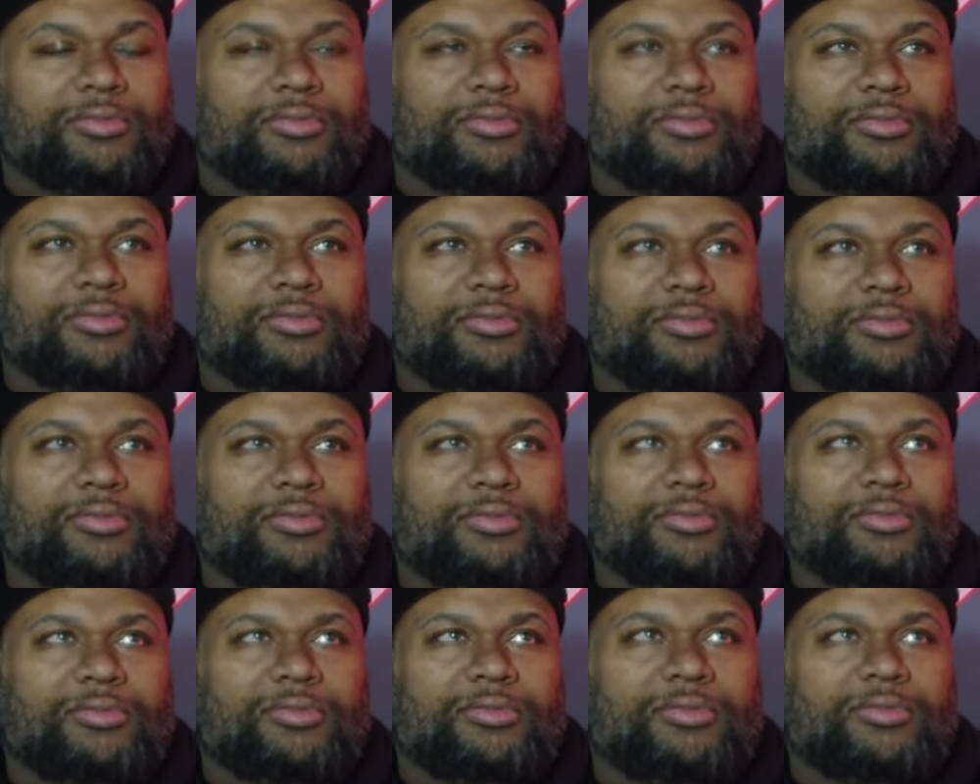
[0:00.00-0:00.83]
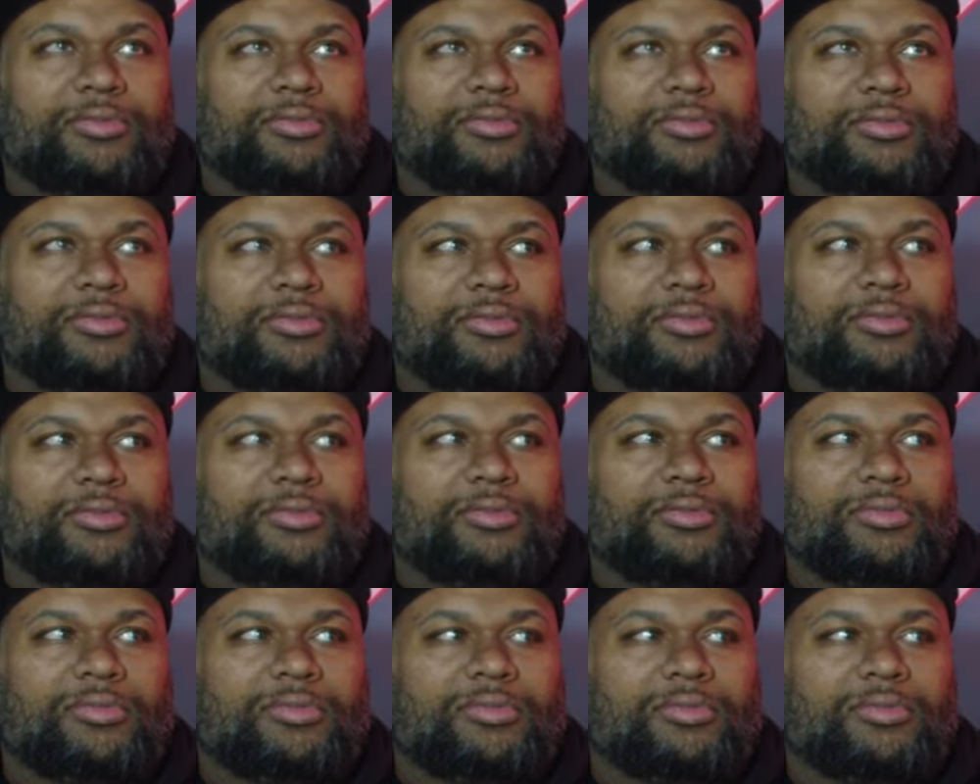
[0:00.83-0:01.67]

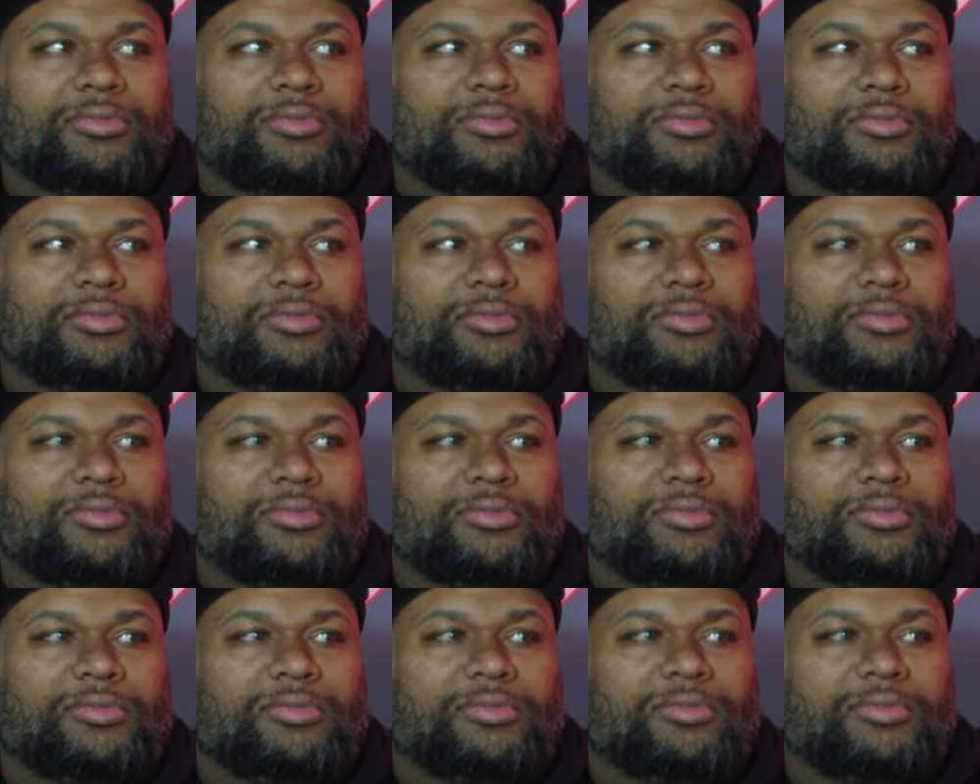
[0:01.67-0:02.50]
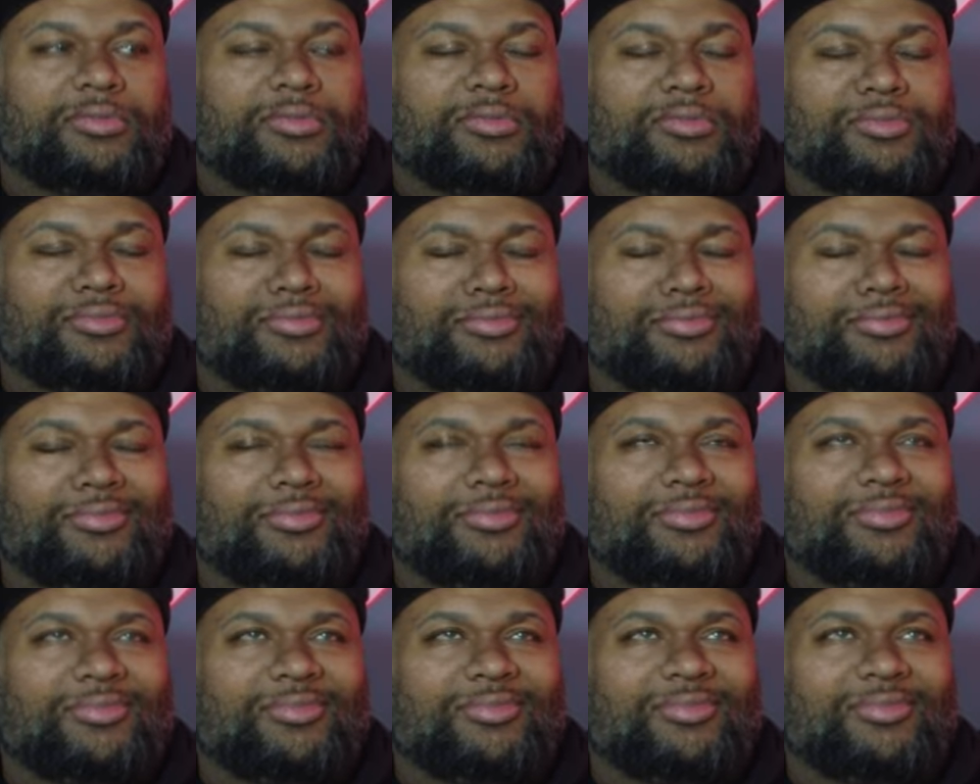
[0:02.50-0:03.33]

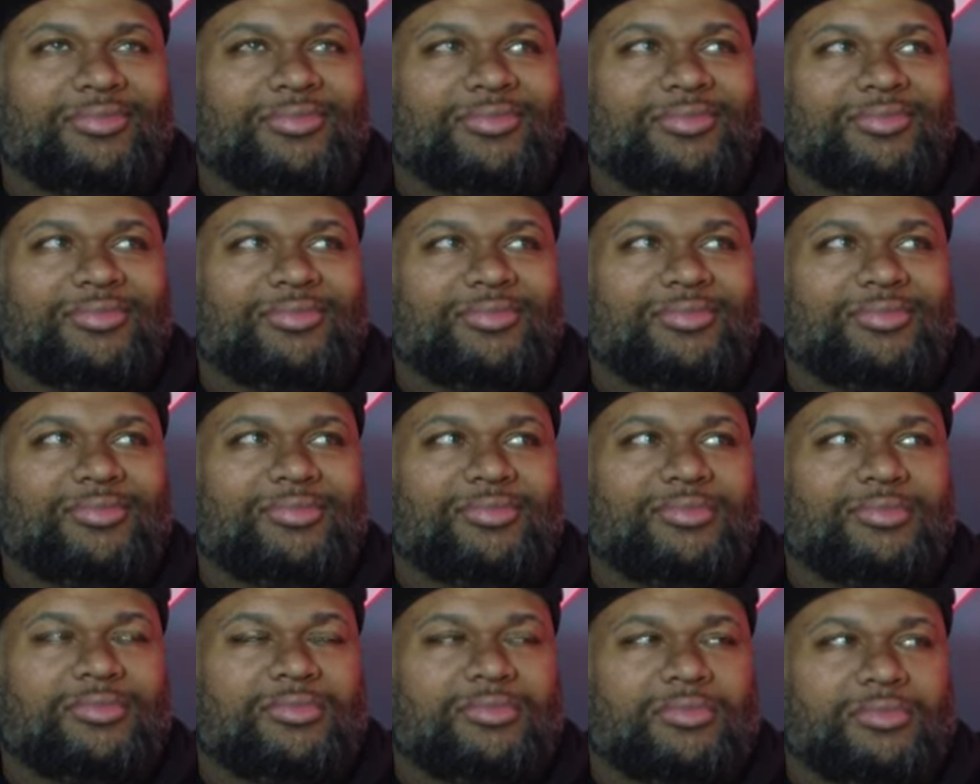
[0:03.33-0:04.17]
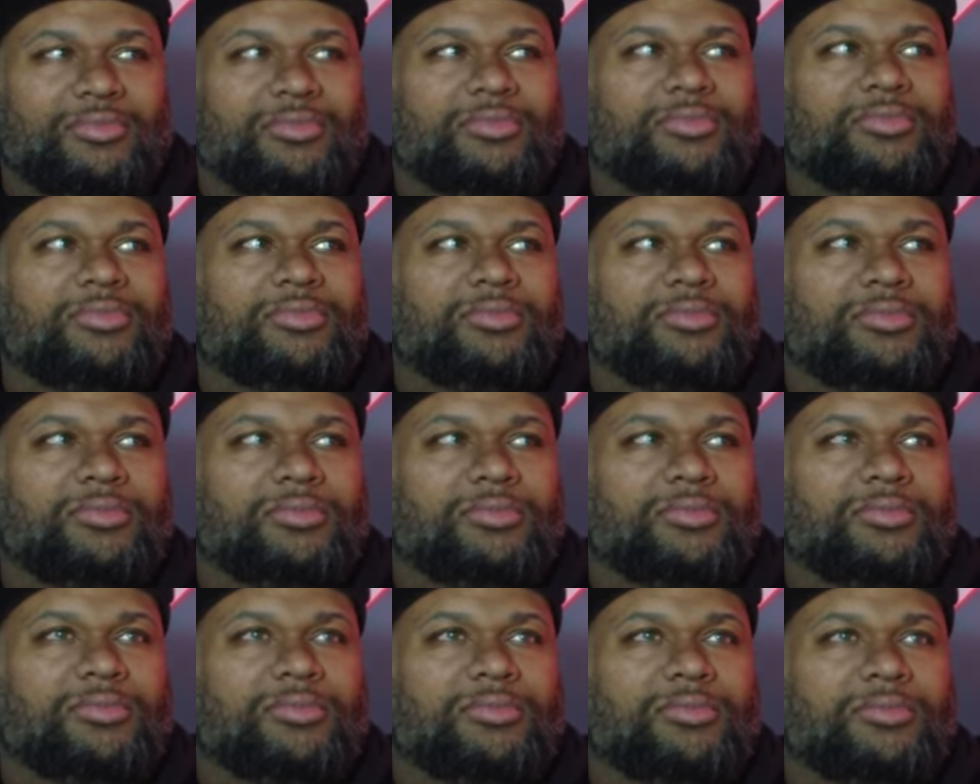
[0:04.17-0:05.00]

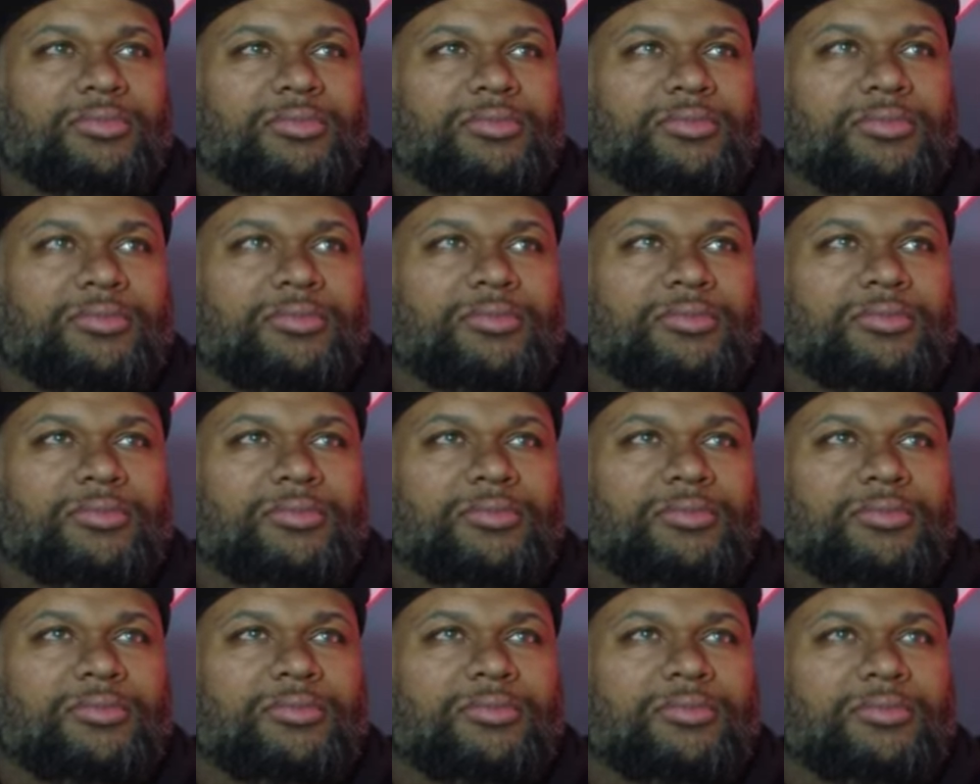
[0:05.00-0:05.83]
No words are spoken by the person on screen.